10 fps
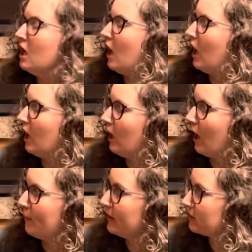I
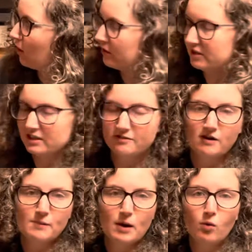picked all this stuff
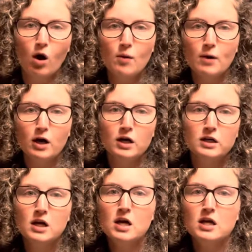up at Walmart,
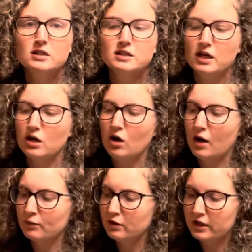so I'm
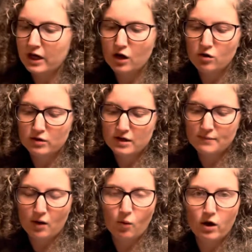gonna go get my
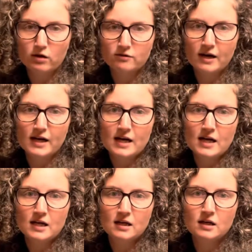water ready,
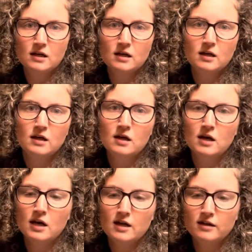
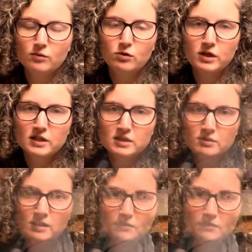and then we'll get to it.